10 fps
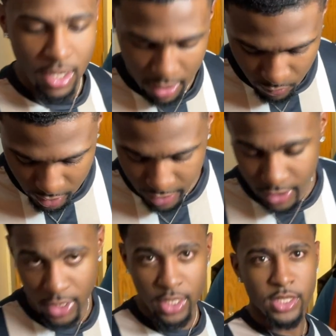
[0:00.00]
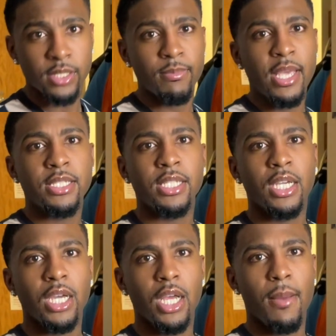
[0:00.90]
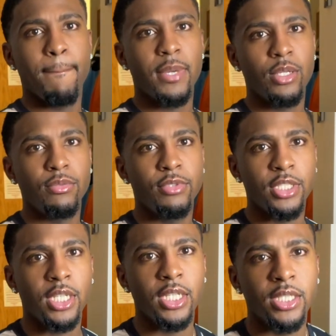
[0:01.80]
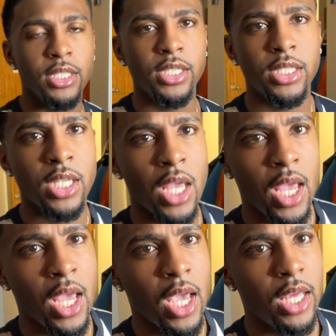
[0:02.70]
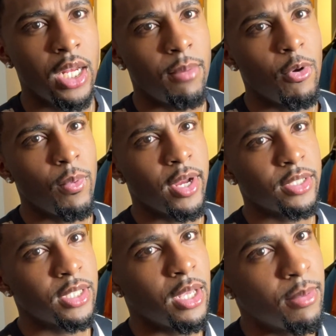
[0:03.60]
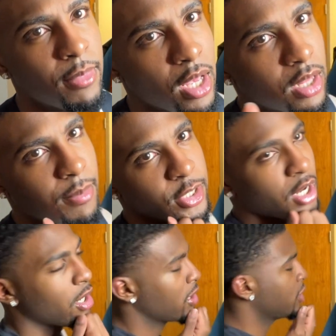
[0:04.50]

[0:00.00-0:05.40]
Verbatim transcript: I'm wearing some basic blue jeans. And I'm gonna wear some, let me show y'all the